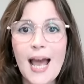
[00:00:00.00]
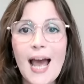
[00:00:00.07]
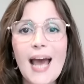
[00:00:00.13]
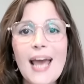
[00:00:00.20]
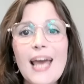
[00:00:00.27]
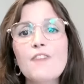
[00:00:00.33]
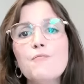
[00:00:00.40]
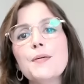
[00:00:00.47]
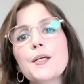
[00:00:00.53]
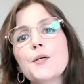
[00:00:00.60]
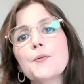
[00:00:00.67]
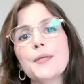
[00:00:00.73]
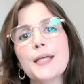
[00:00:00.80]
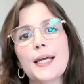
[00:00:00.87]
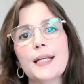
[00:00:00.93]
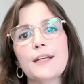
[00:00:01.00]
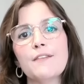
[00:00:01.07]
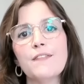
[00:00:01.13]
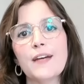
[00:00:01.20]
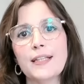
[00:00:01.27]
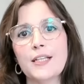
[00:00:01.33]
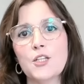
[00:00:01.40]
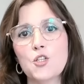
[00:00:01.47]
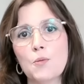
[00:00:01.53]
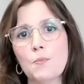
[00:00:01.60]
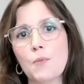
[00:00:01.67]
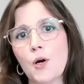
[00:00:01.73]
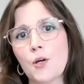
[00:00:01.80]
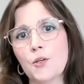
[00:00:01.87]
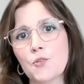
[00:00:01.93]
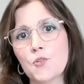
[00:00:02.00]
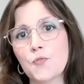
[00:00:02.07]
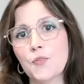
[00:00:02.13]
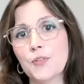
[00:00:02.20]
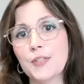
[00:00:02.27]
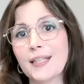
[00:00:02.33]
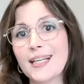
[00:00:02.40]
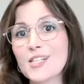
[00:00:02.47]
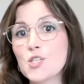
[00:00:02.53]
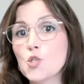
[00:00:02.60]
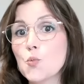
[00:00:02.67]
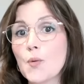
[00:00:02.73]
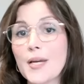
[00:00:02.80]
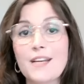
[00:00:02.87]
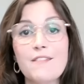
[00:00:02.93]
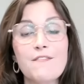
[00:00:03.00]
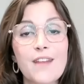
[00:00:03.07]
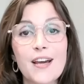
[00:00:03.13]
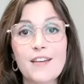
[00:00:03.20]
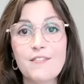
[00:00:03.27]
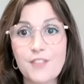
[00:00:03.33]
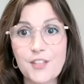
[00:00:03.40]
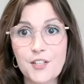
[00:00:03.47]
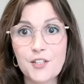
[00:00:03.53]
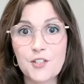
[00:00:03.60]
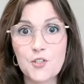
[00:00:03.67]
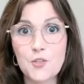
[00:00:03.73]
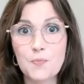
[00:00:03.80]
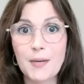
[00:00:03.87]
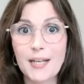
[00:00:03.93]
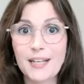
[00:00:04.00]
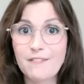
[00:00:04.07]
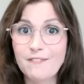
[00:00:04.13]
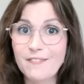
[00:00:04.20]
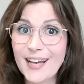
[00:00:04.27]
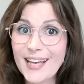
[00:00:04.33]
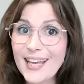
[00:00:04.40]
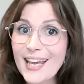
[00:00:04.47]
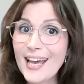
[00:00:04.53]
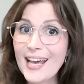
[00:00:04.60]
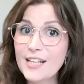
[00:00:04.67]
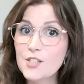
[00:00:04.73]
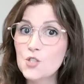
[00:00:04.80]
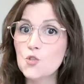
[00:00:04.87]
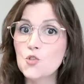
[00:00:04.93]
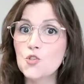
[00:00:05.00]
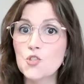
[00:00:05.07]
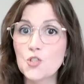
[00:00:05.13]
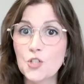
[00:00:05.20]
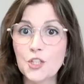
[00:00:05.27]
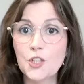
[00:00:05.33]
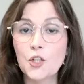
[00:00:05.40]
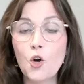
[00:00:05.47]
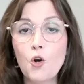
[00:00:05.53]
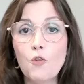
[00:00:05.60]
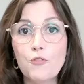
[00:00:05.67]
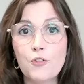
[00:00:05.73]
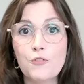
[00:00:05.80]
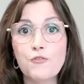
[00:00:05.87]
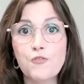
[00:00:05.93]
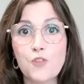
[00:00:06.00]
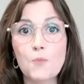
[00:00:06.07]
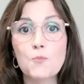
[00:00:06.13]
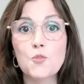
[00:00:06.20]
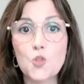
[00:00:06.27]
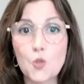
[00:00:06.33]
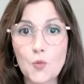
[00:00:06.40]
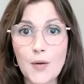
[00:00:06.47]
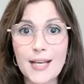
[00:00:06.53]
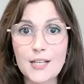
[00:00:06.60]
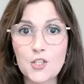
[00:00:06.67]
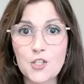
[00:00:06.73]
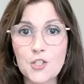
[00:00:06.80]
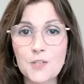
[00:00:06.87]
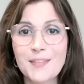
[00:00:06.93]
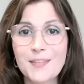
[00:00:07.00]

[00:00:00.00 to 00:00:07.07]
I have been creating financial models for the last 25 years, but if I had to start over from scratch,